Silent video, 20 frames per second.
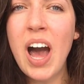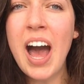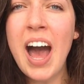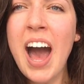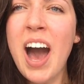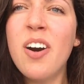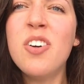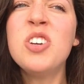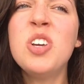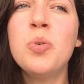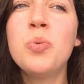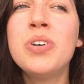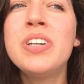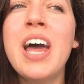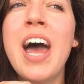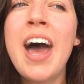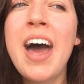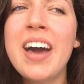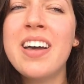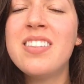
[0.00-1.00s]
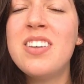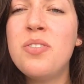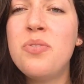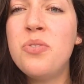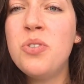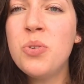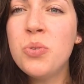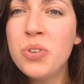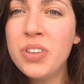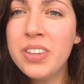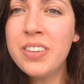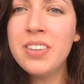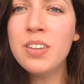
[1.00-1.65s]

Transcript: how you would act if you